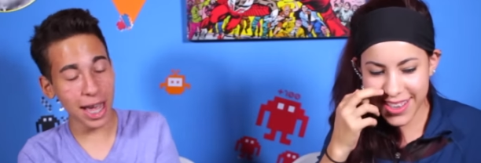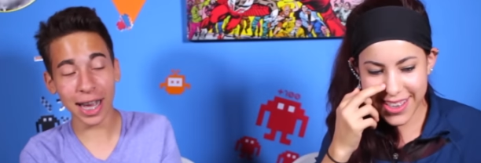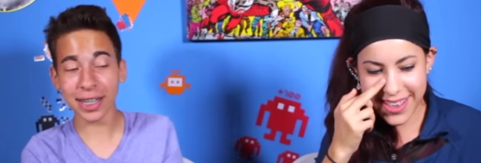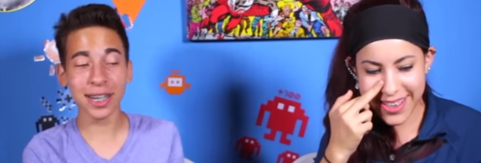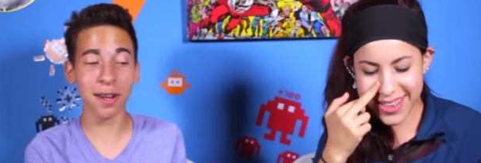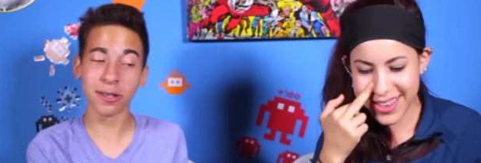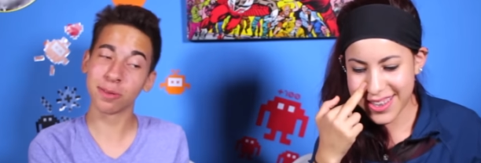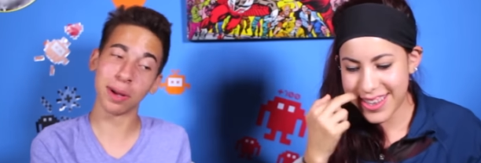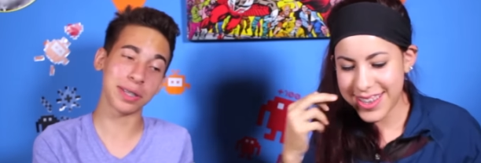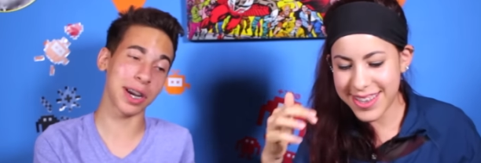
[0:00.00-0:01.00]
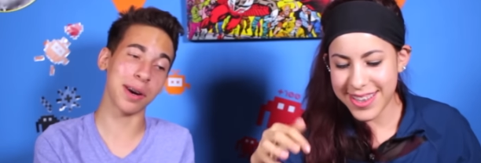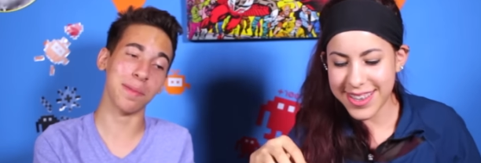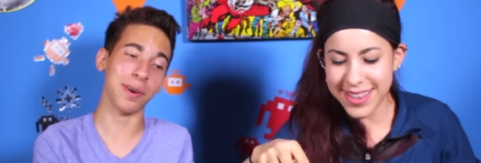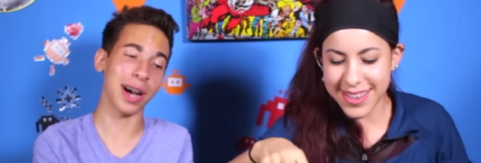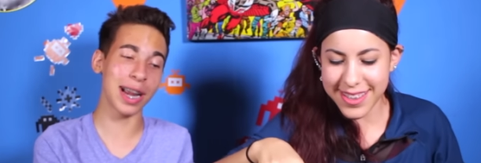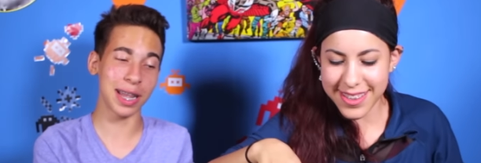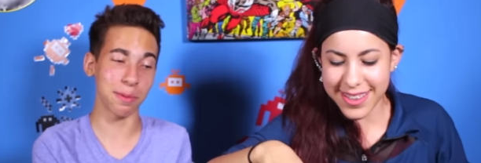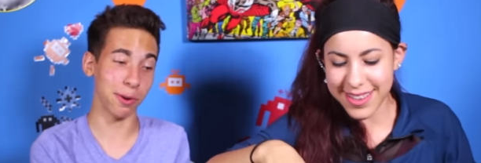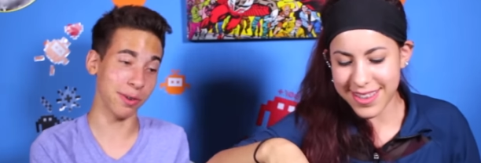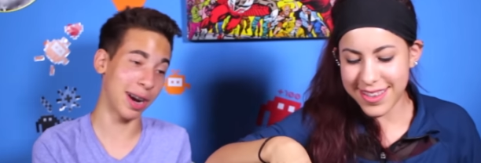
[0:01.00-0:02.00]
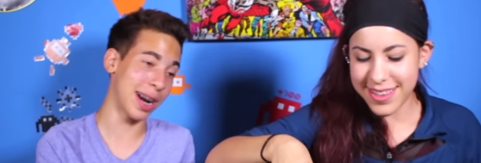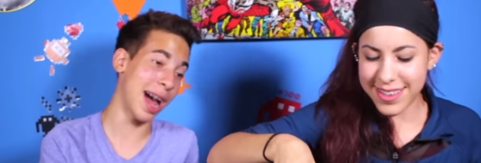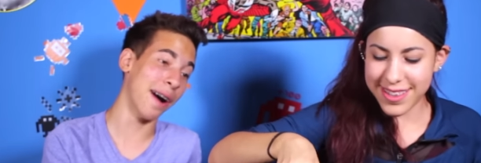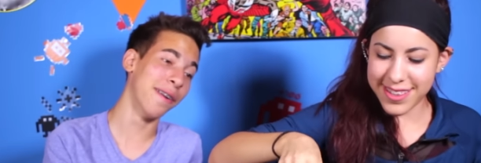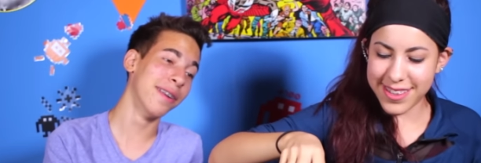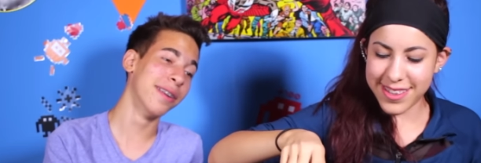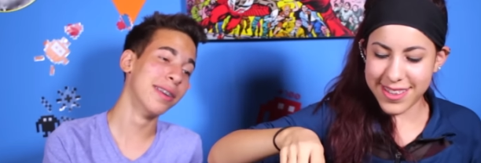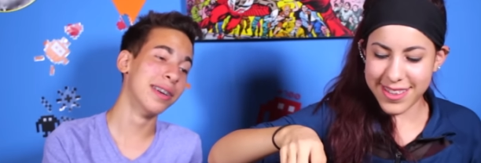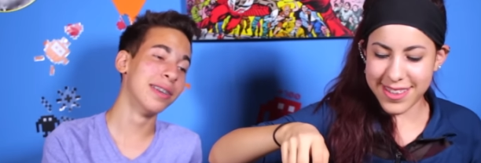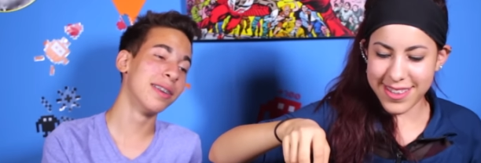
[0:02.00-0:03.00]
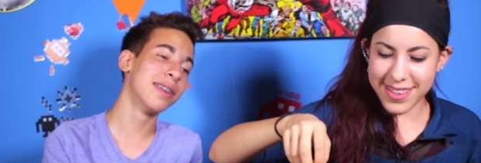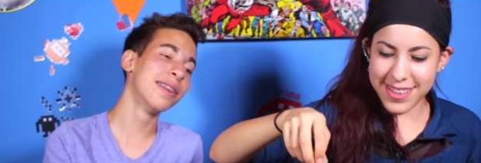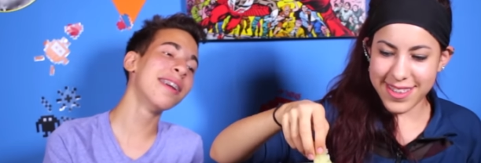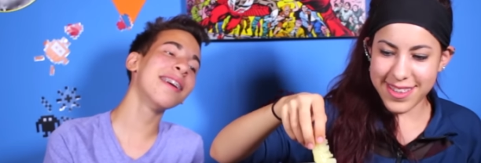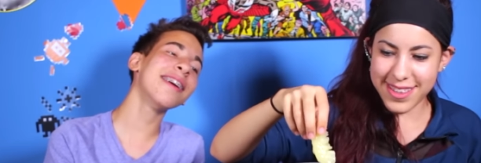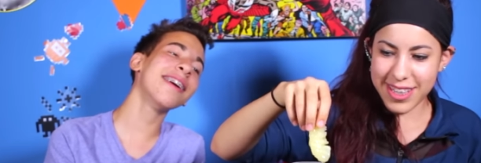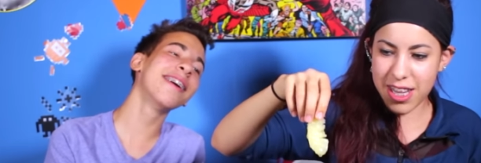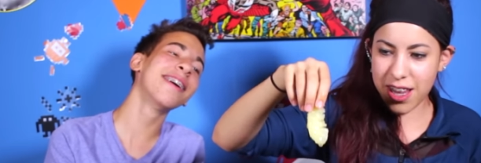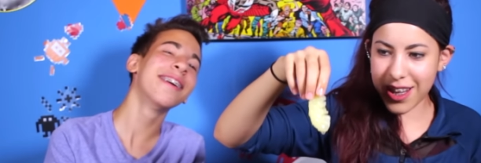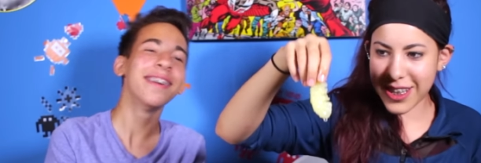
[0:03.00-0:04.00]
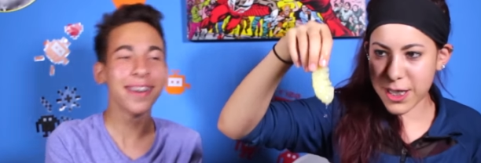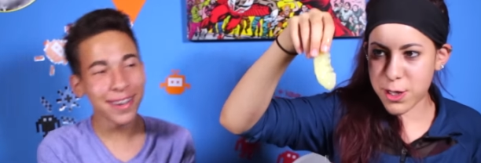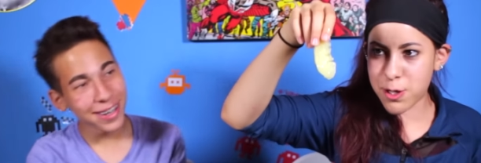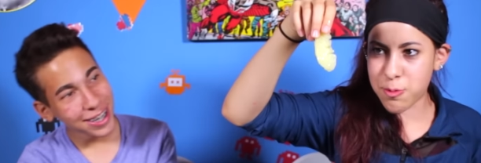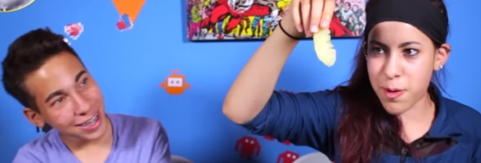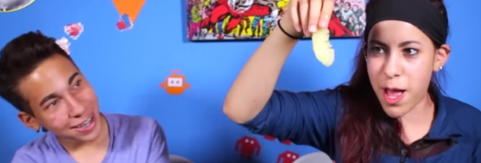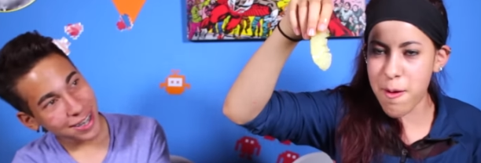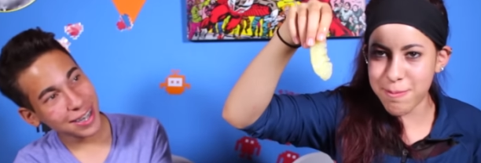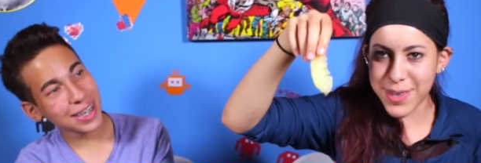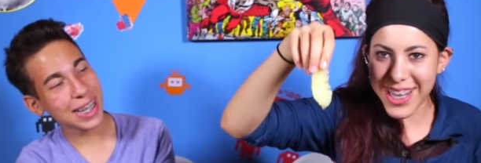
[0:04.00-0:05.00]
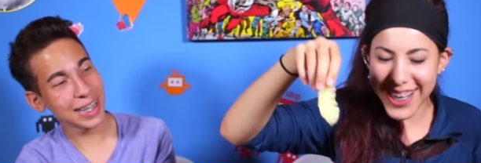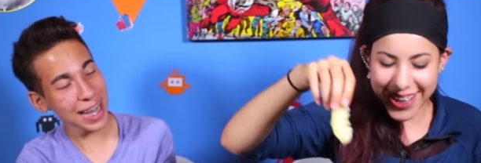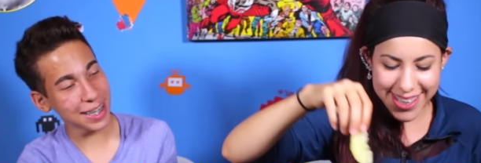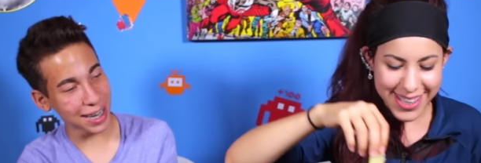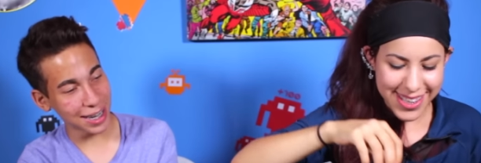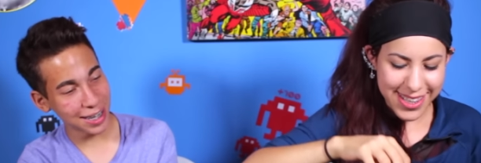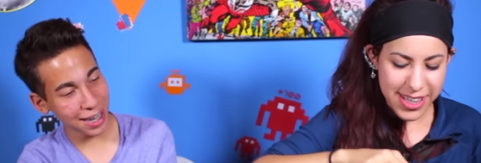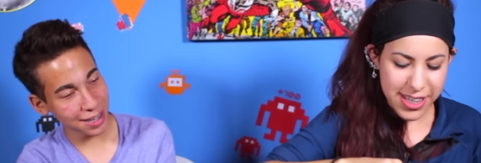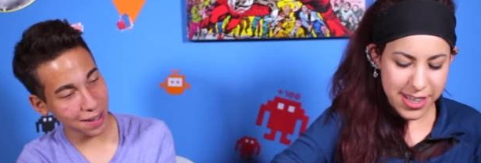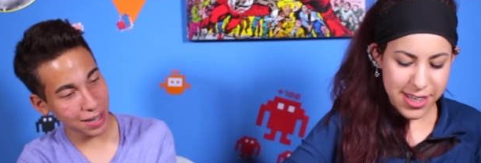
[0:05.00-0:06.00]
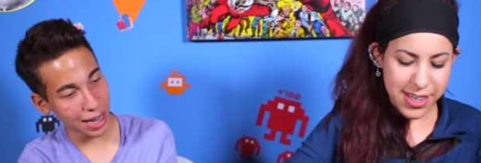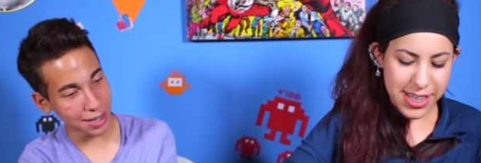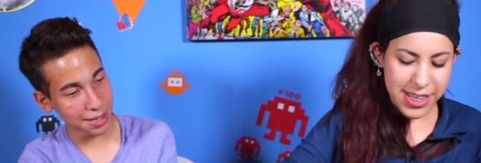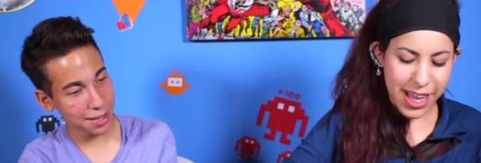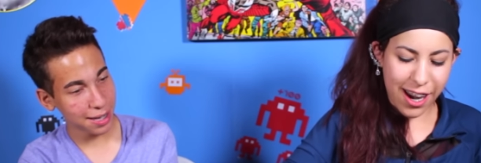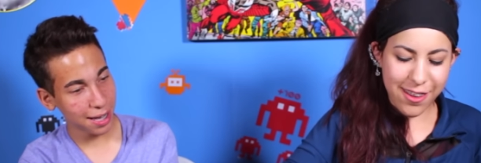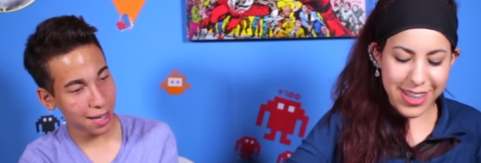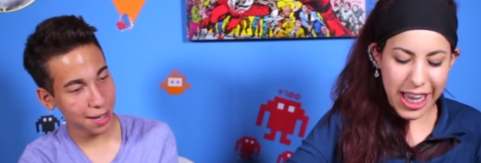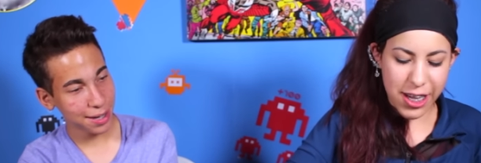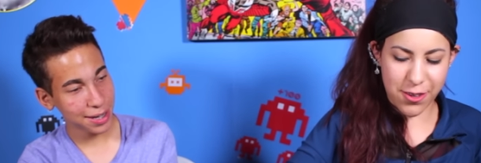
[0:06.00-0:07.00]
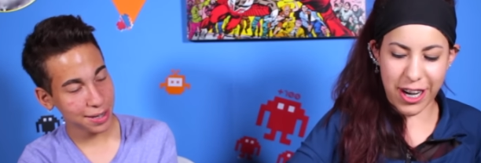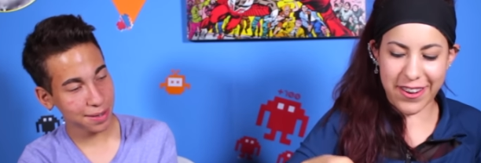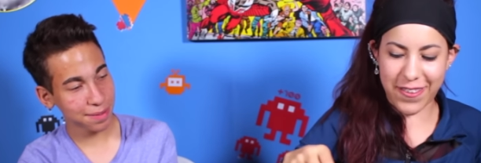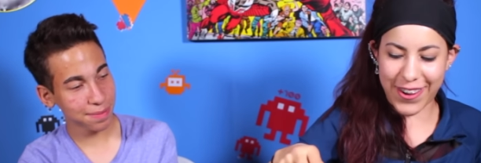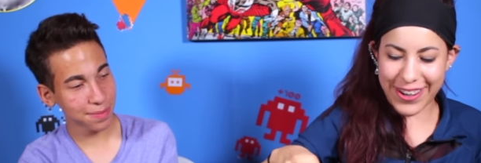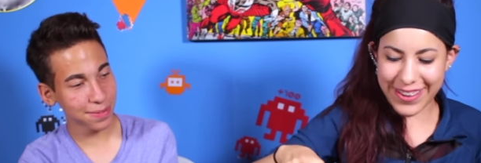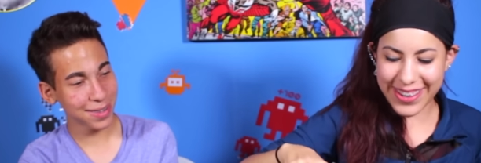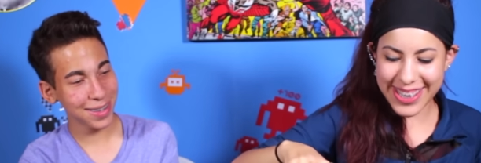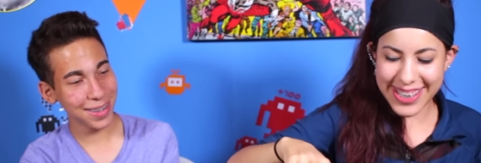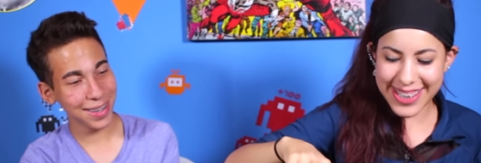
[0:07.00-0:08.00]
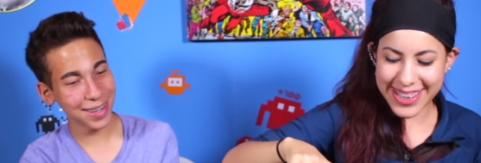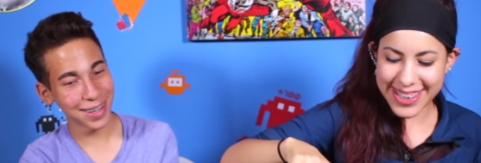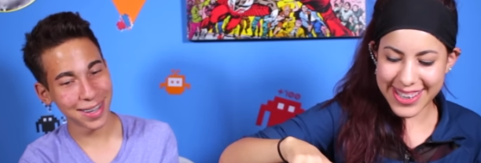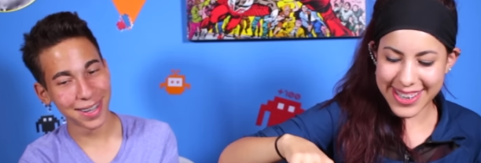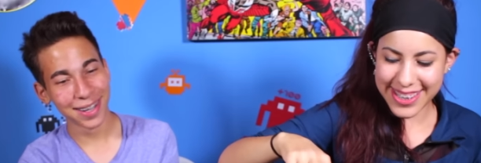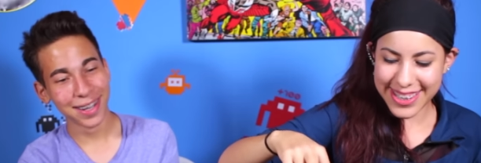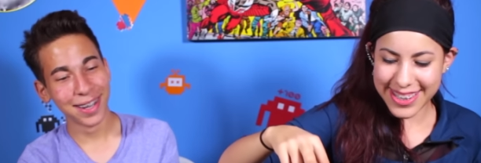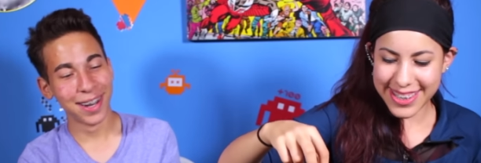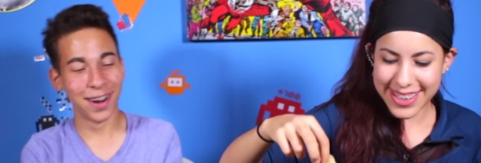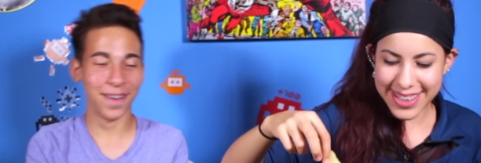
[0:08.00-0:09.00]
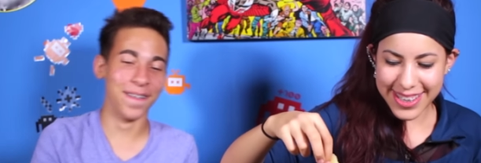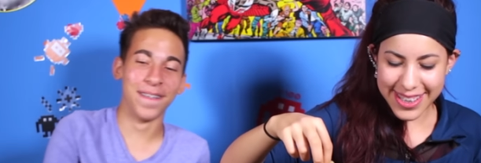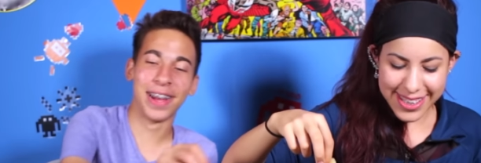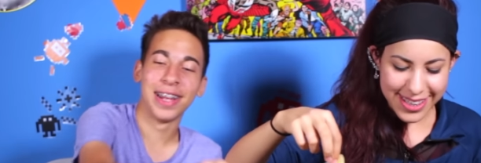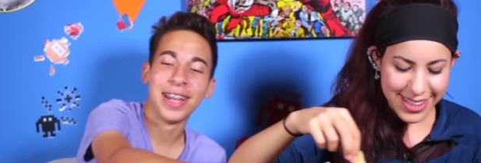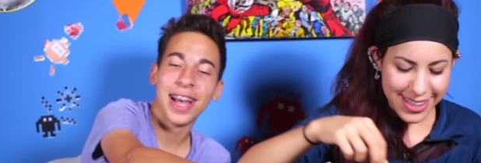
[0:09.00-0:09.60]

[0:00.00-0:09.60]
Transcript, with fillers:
Speaker 1: actually don't smell terrible. I'd eat one right now. It
Speaker 2: looks like shrimp.
Speaker 1: Taste it. That's how it tastes.
Speaker 2: I don't like grapefruit.
Speaker 1: Oh man.